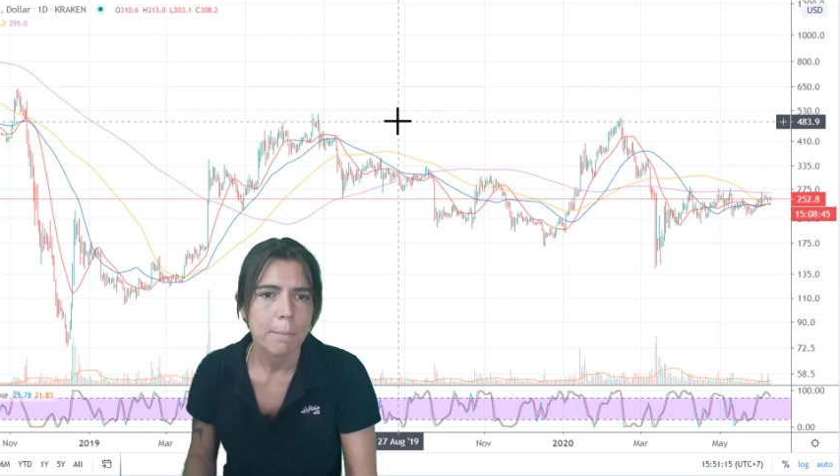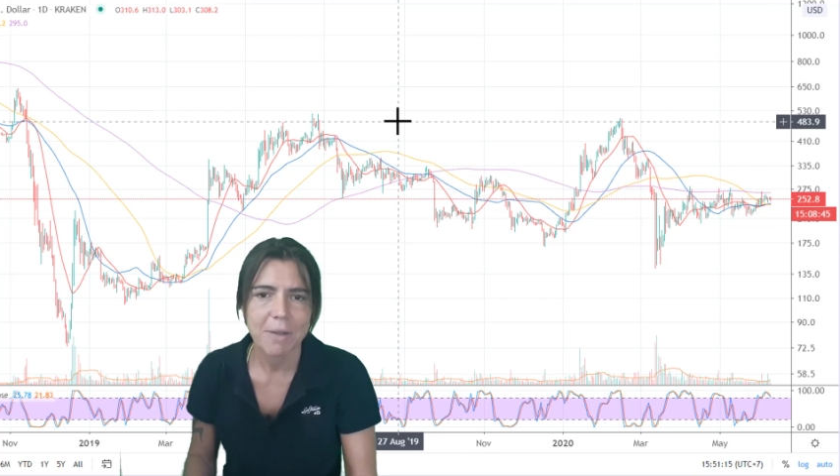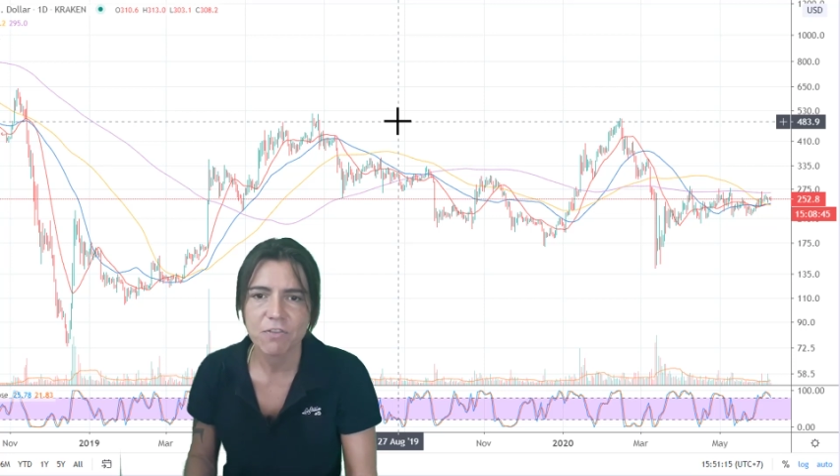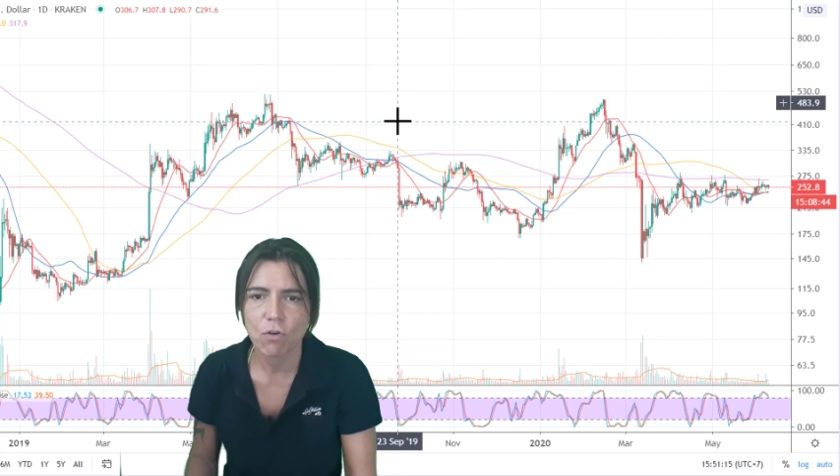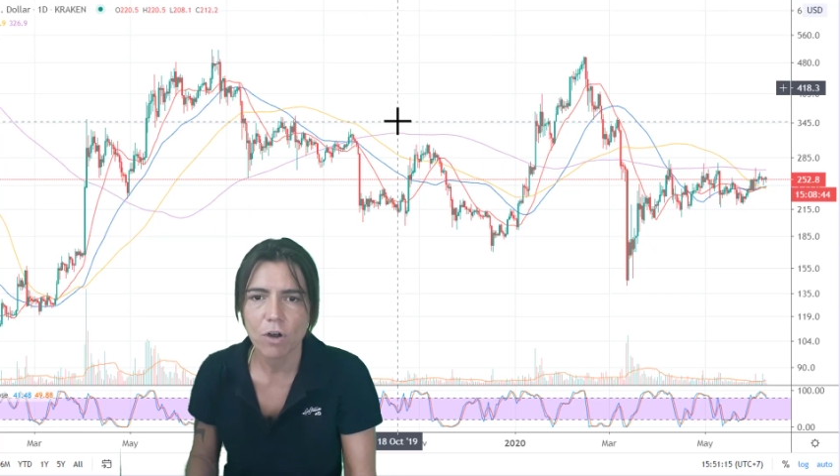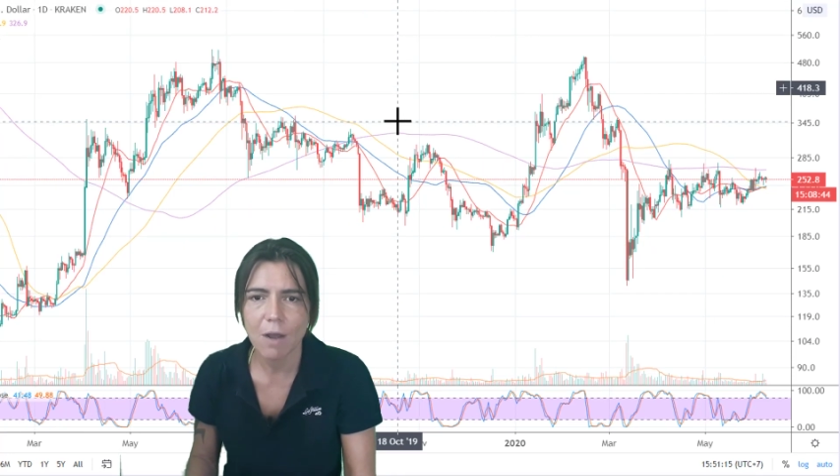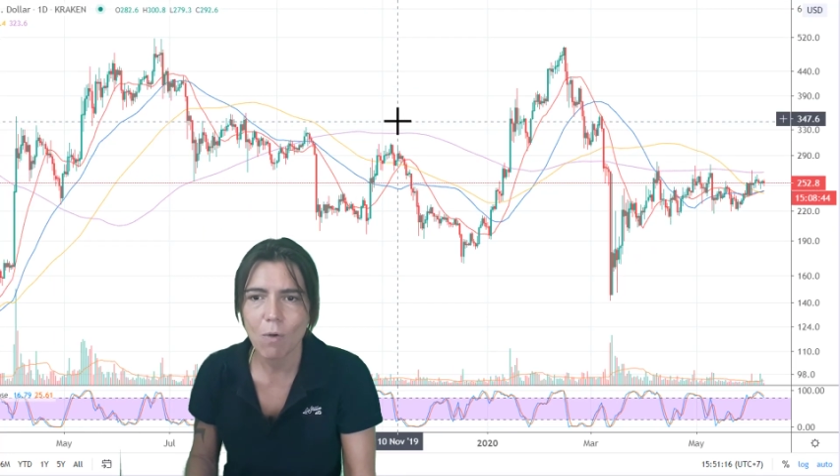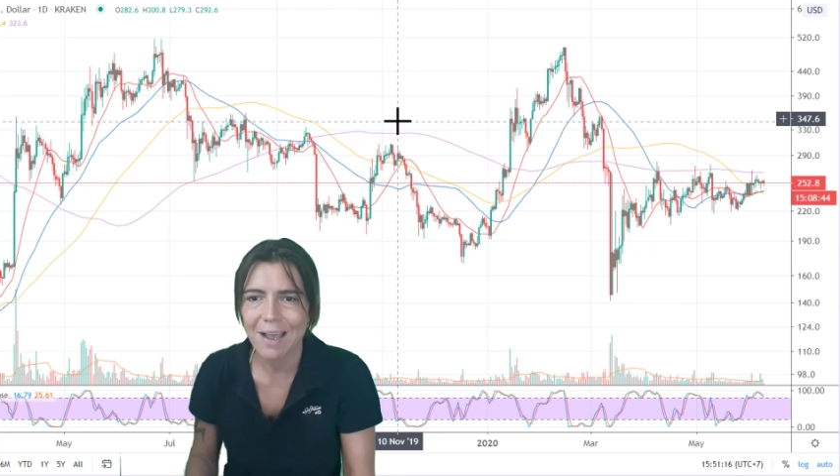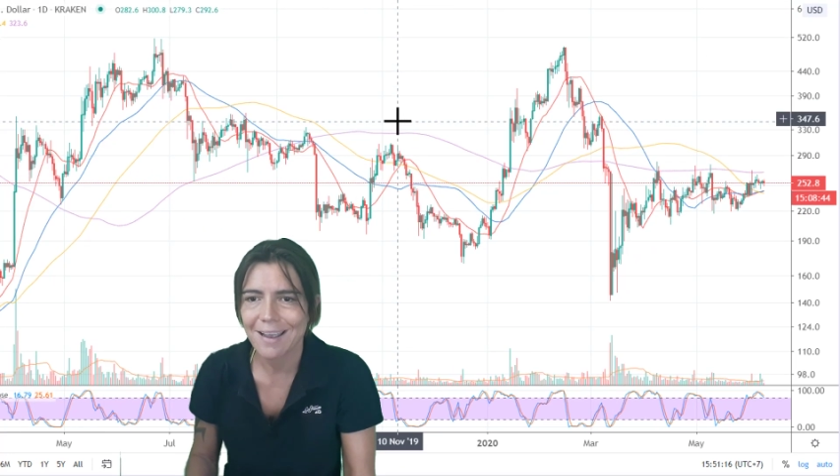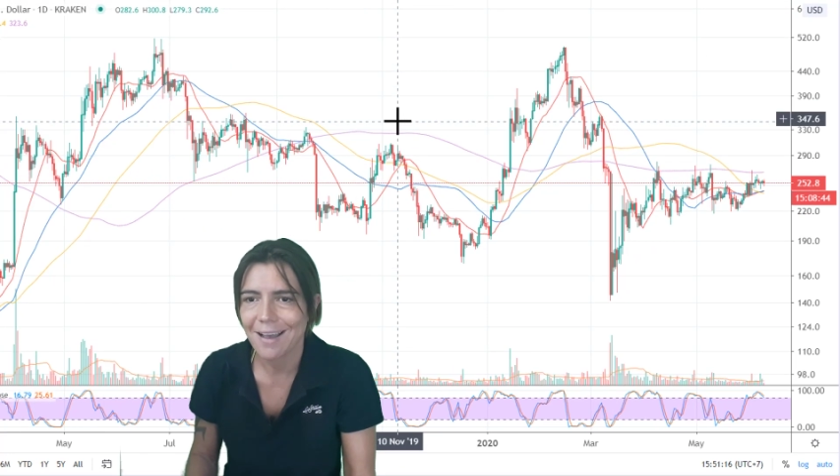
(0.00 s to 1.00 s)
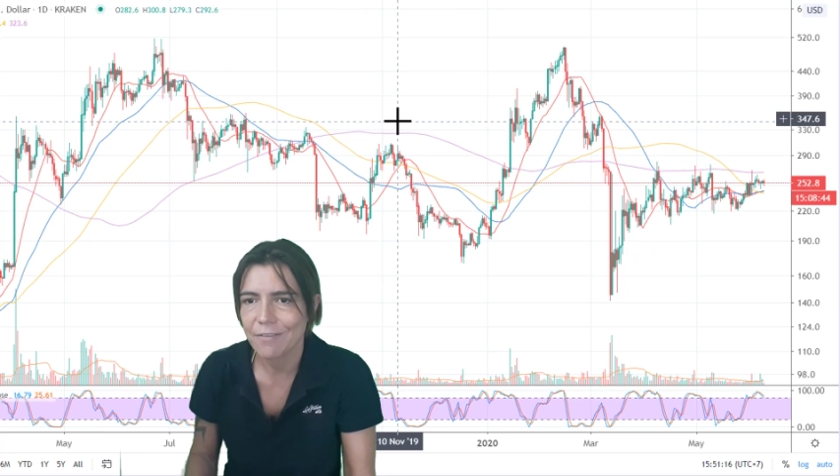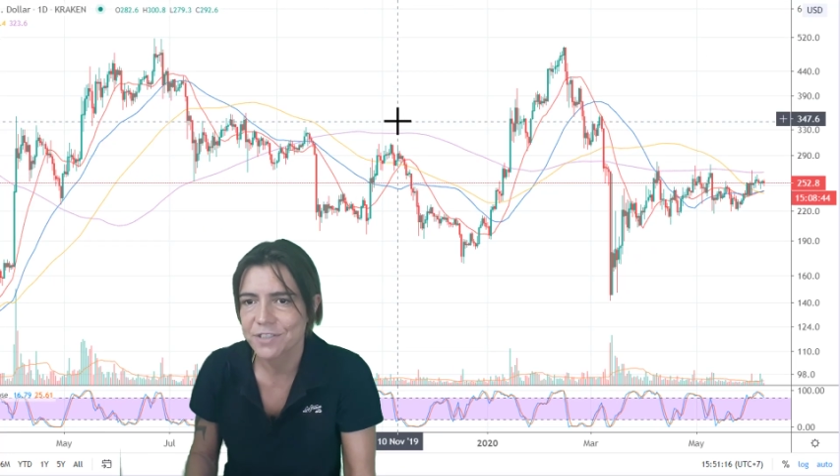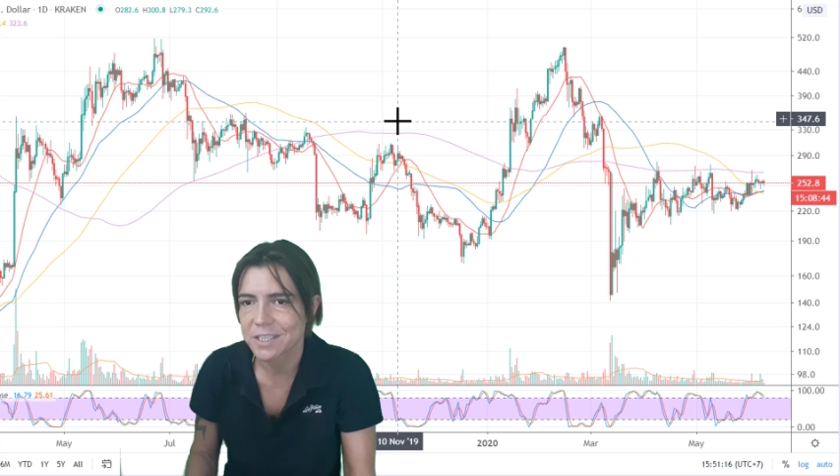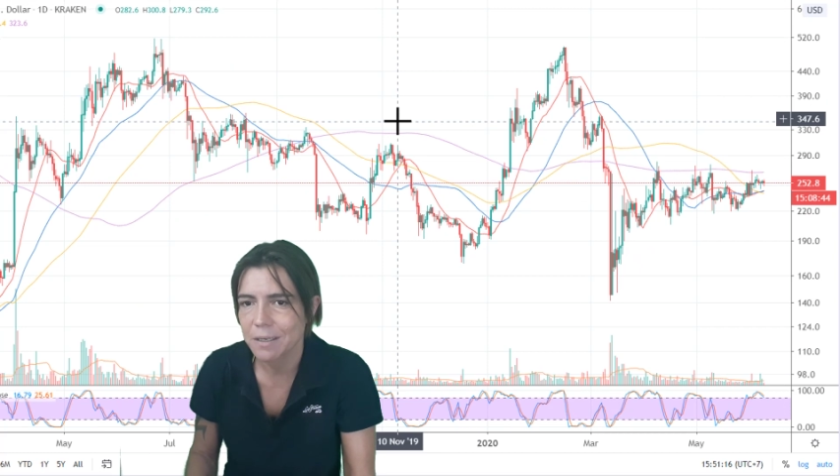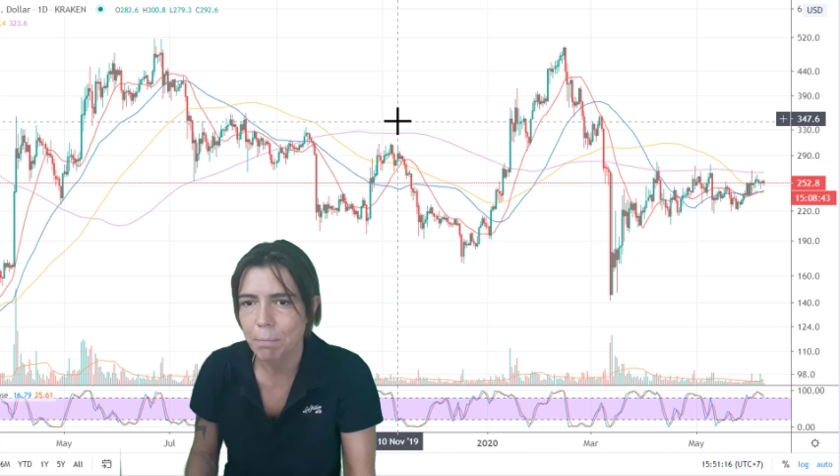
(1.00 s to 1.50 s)
But for now, I have
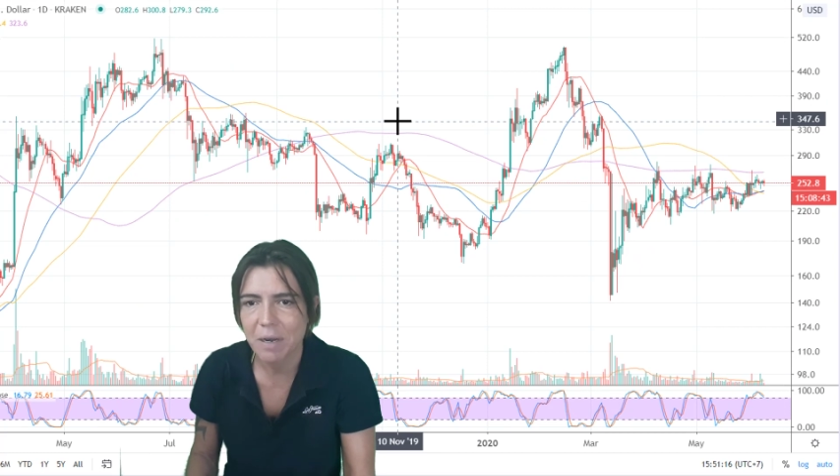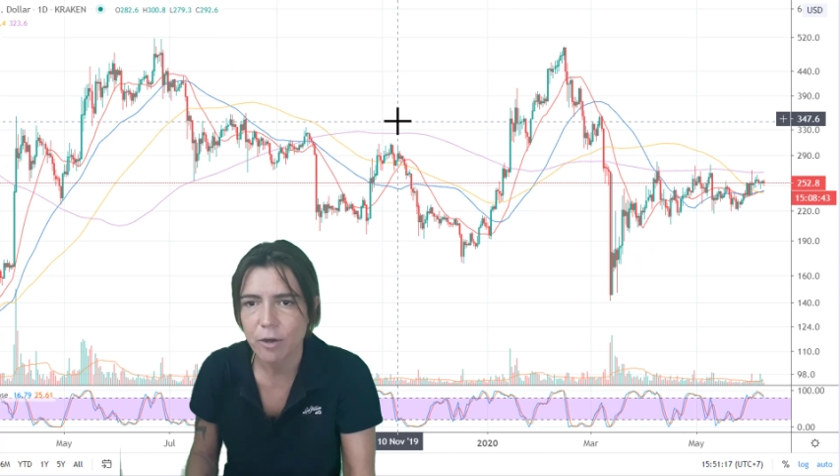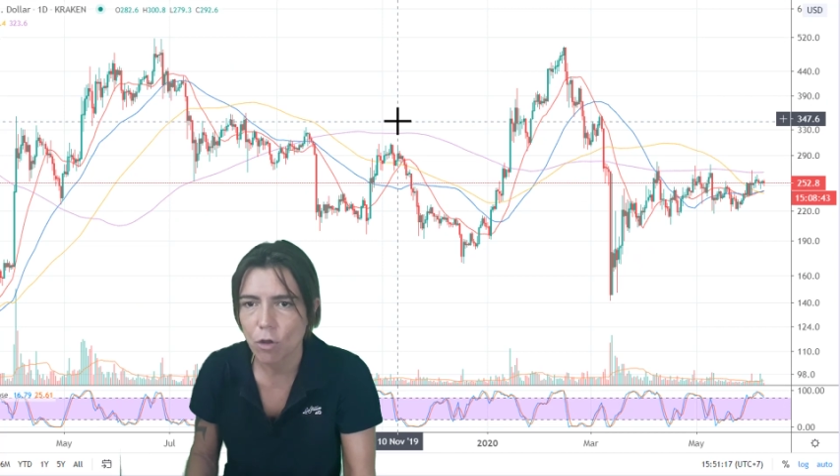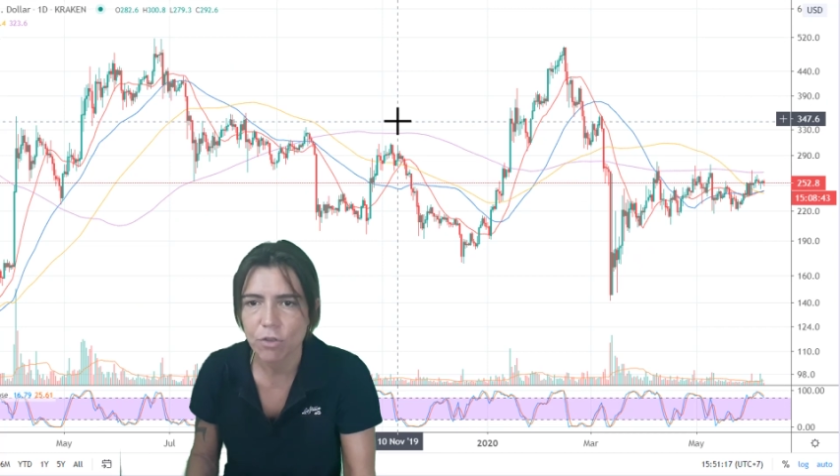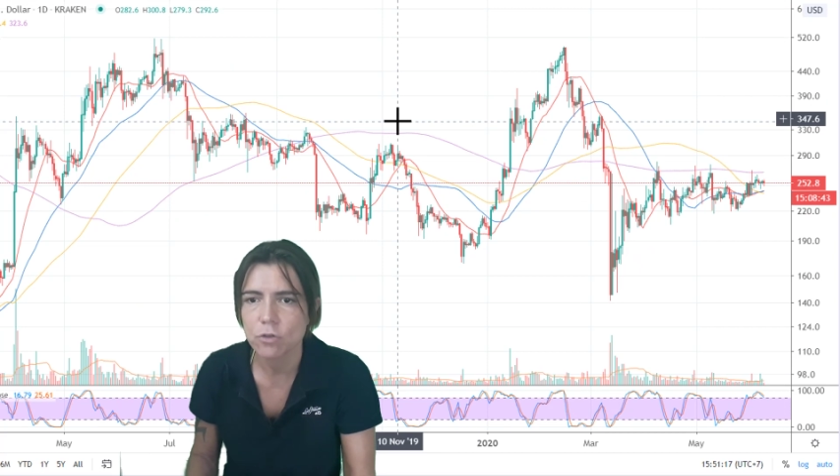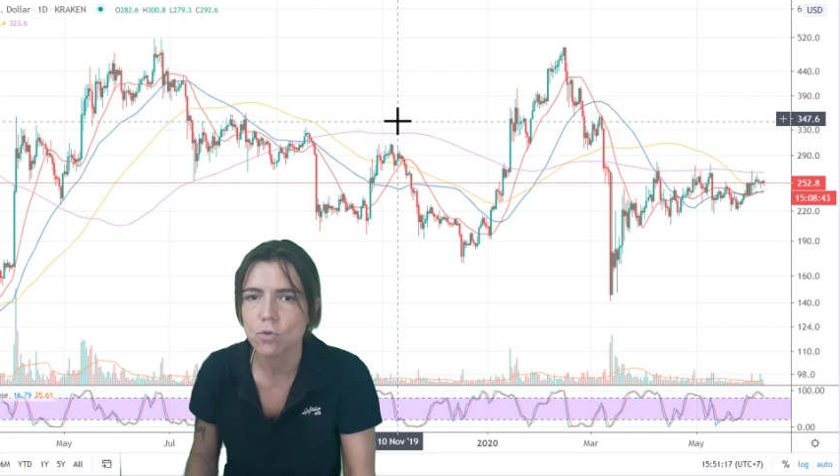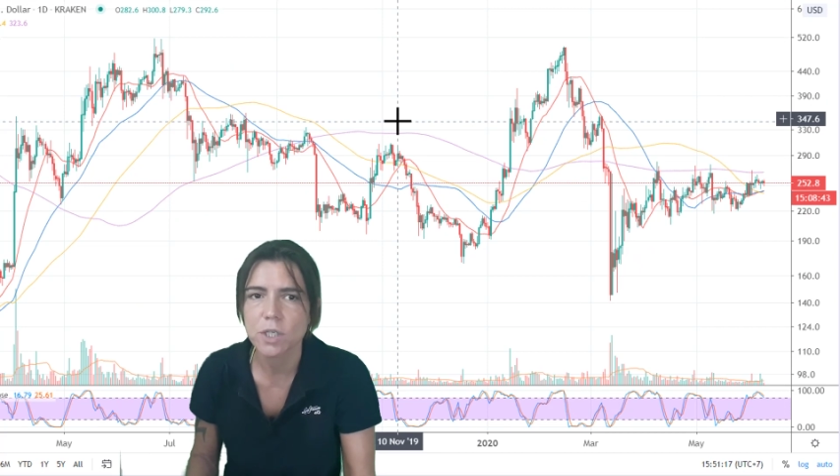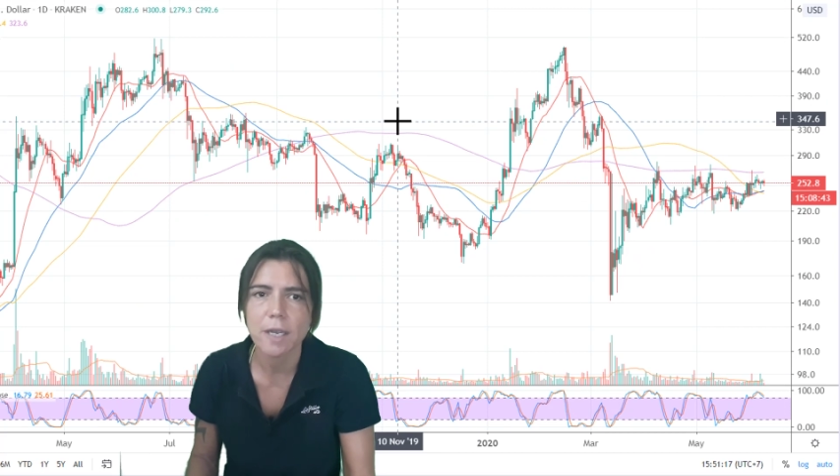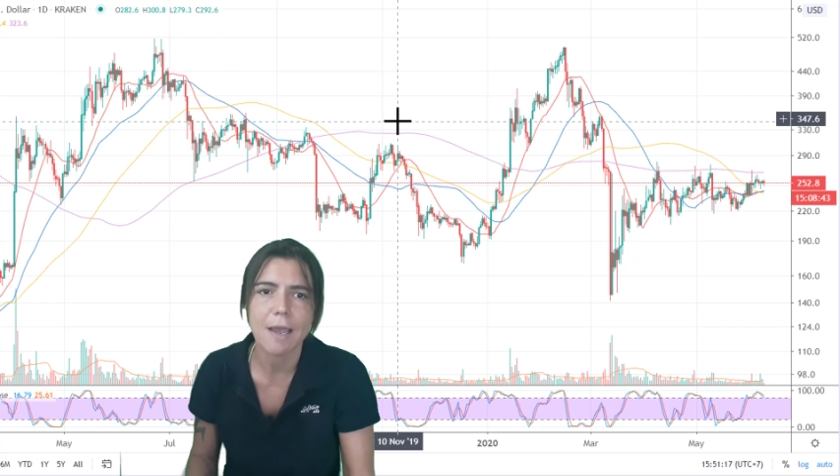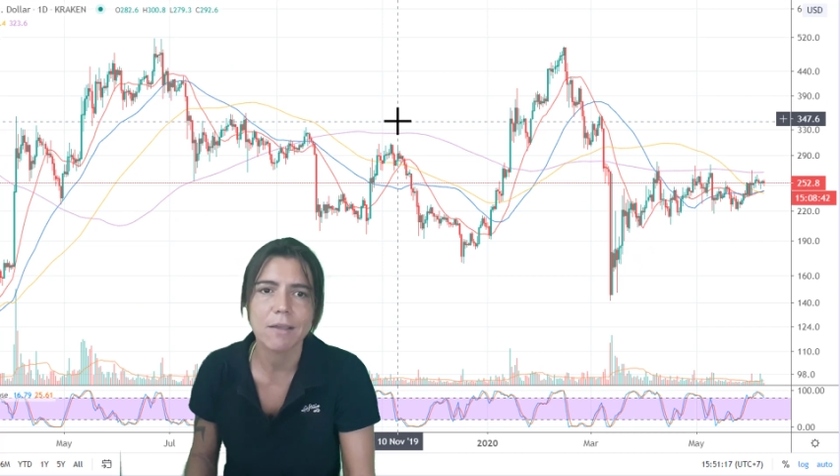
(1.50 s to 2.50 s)
simply nothing to say.